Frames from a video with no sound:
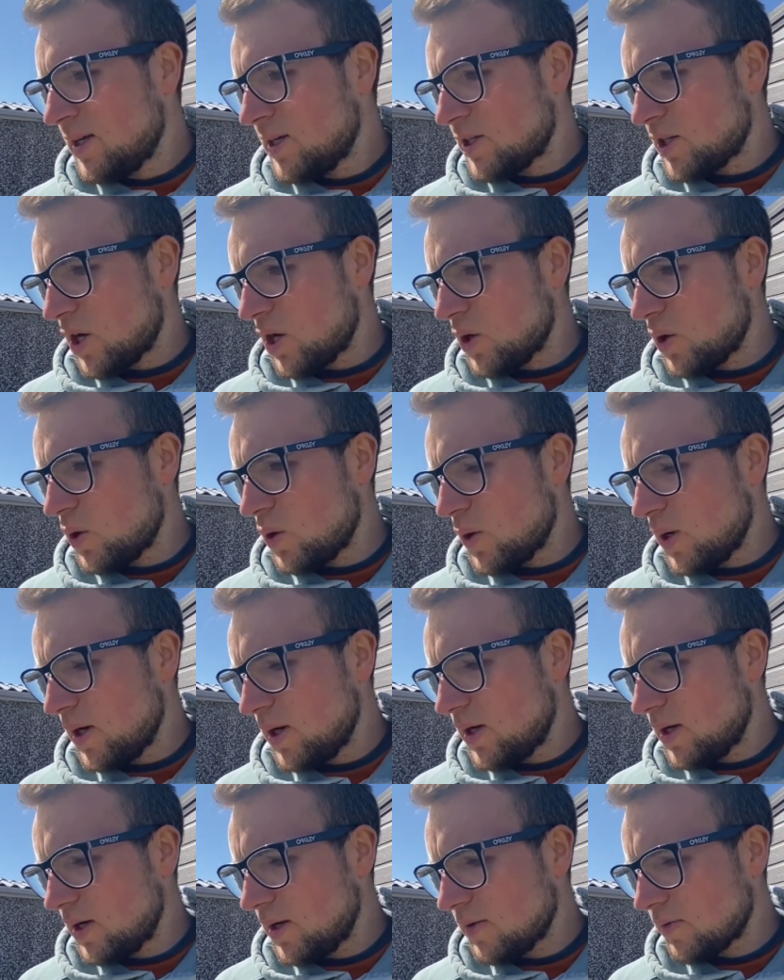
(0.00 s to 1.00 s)
So
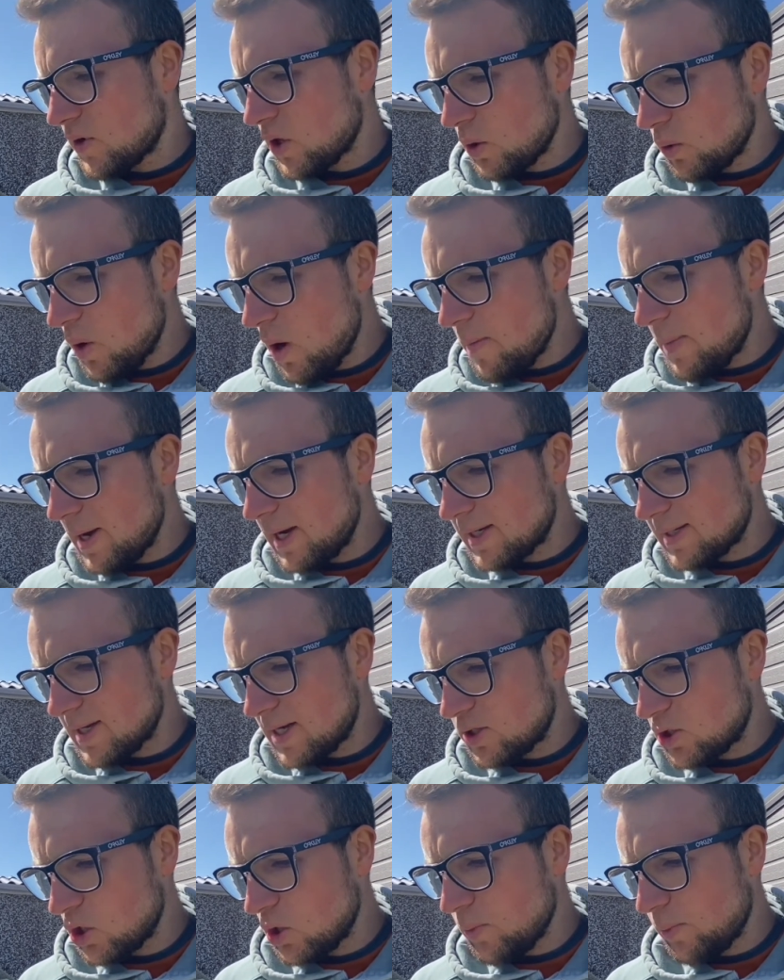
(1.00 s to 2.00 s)
got the watt bike
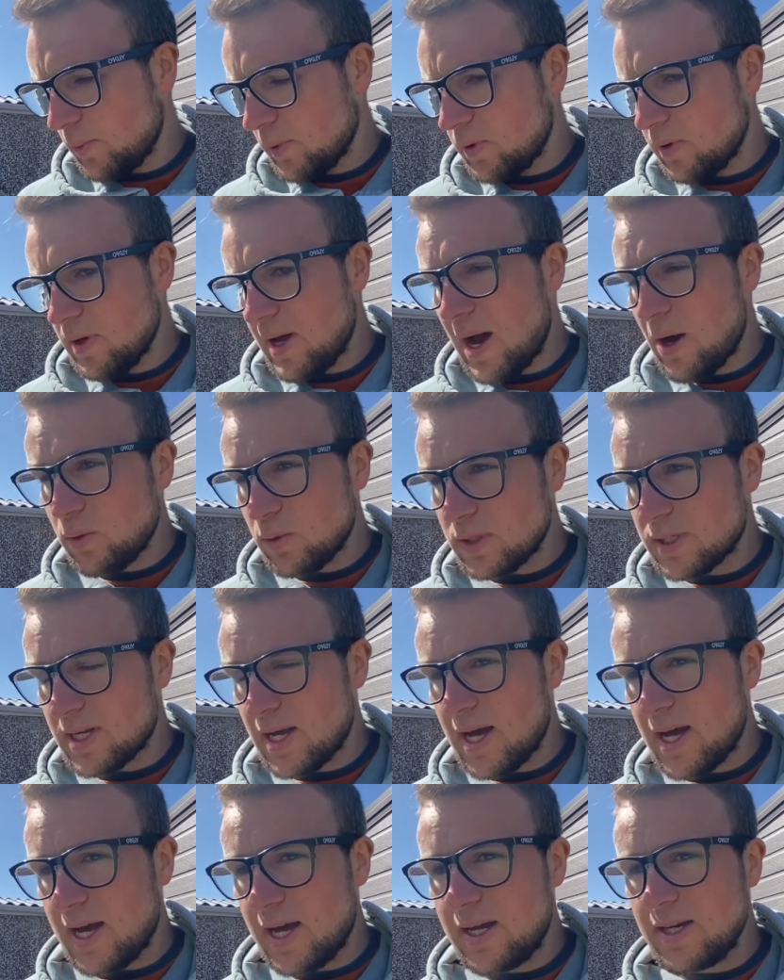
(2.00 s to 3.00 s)
set up
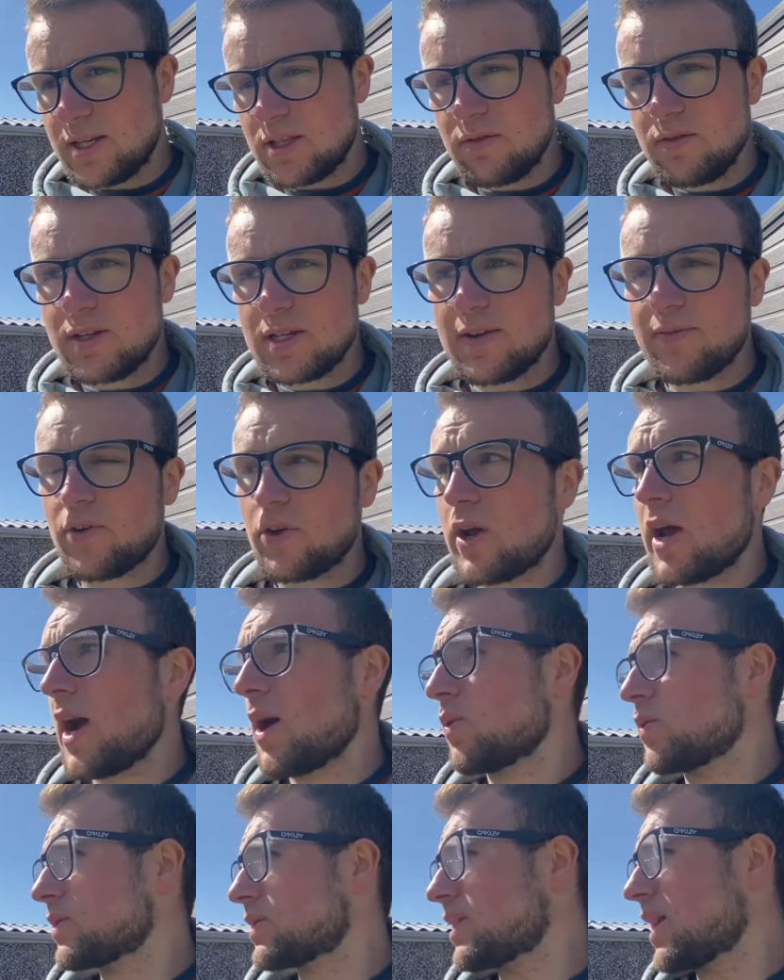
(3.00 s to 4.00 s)
outside. The reason I've got it
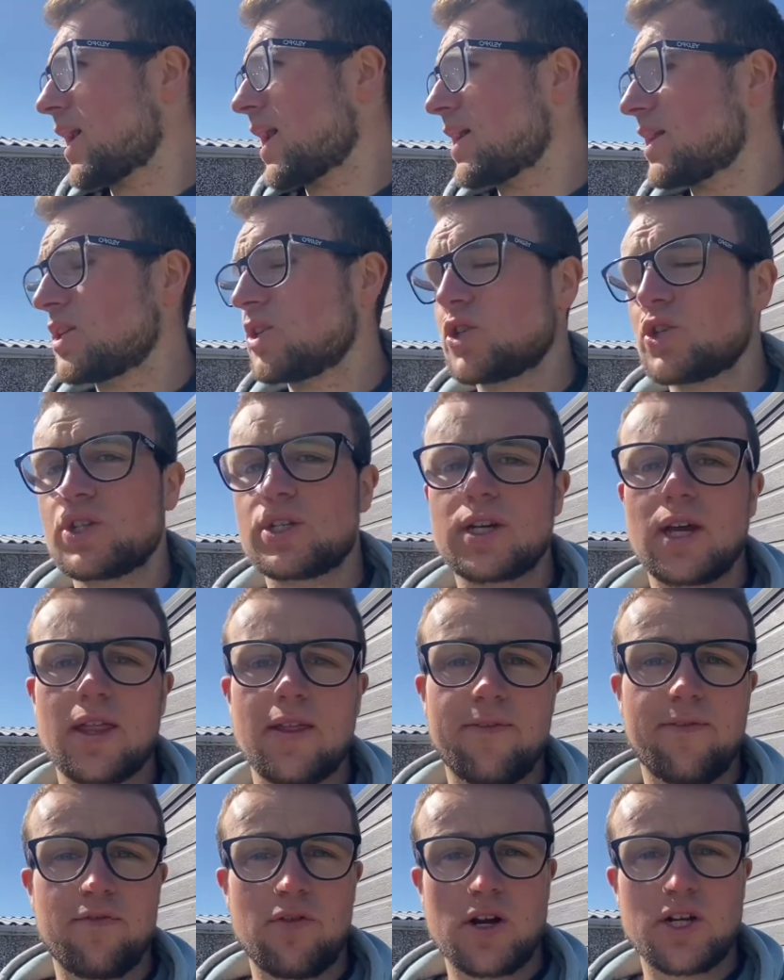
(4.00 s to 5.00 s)
outside is just to get
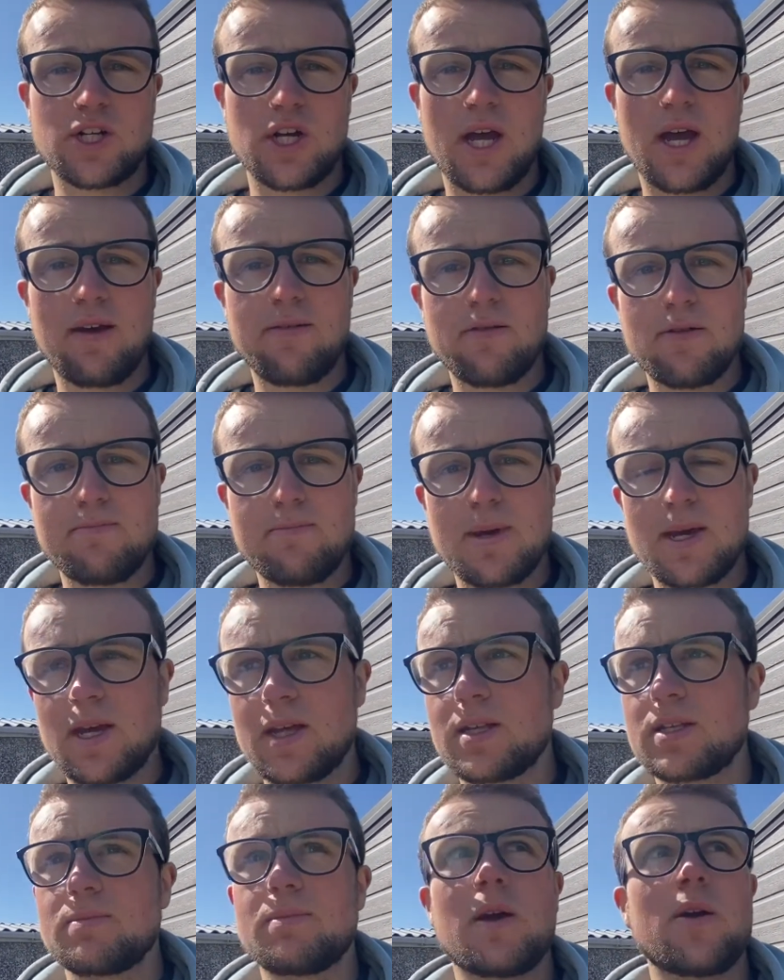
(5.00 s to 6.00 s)
the fresh air in me.
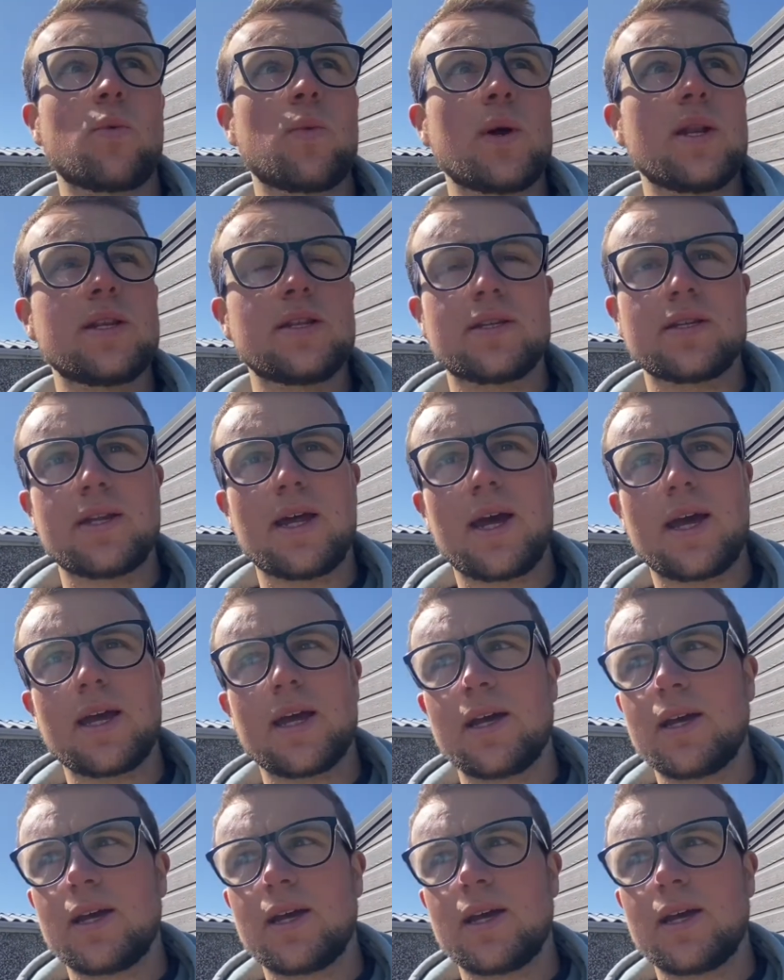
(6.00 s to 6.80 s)
There's a bit of wind today,